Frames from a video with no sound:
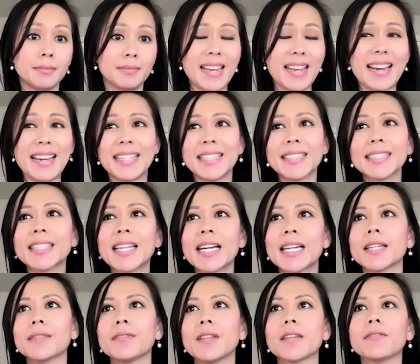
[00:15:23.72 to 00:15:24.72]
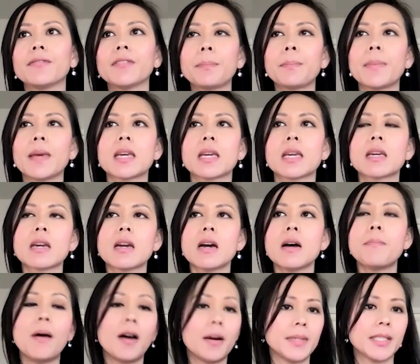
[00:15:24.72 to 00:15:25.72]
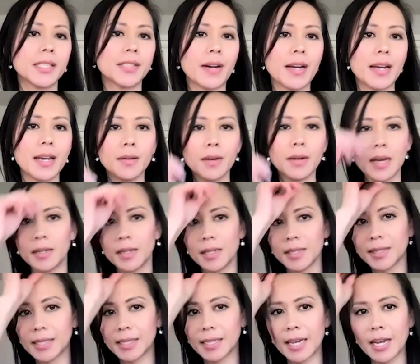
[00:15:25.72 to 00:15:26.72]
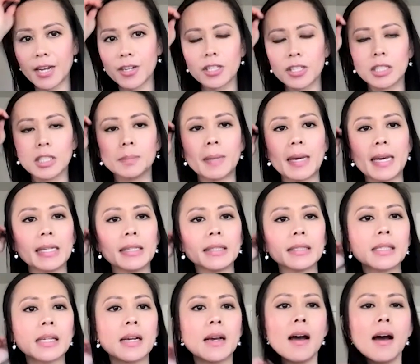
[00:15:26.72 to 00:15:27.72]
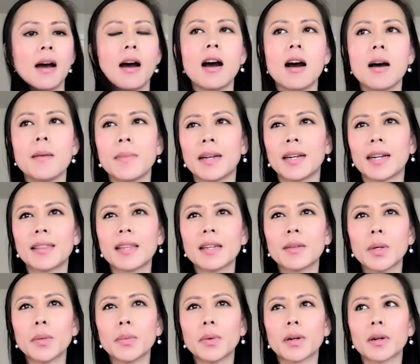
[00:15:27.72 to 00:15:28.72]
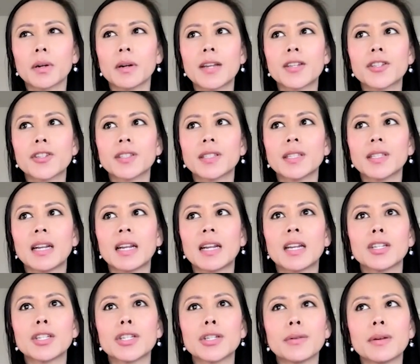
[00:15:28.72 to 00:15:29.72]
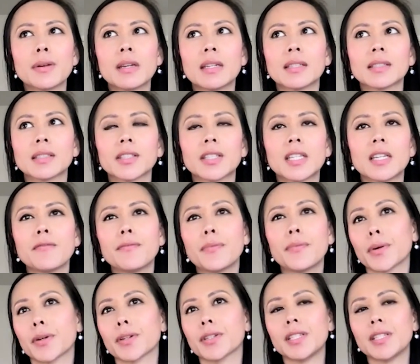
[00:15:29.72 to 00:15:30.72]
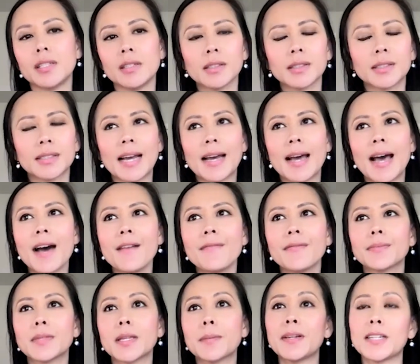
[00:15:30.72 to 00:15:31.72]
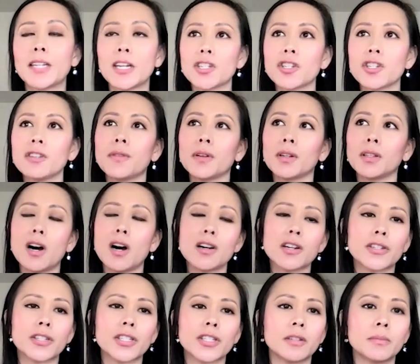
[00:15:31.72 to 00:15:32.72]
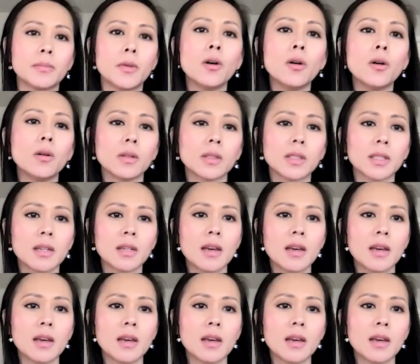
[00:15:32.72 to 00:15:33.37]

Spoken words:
Yeah, it is kind of like flipping apartments, right, in the syndication space. And I think what we're interested in doing is looking for deals that have the potential for a longer term hold.